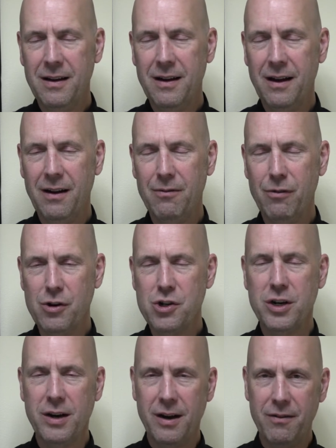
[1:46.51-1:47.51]
uh,
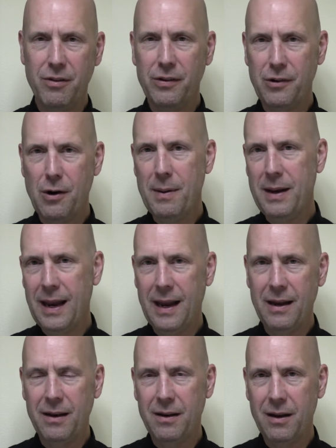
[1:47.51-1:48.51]
version of the sermon,
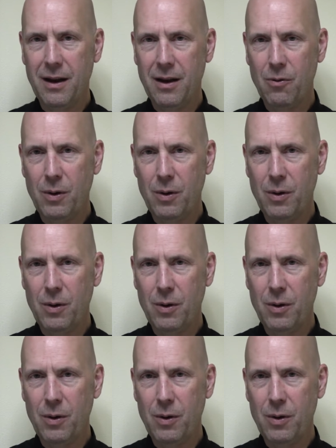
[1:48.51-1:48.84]
and uh,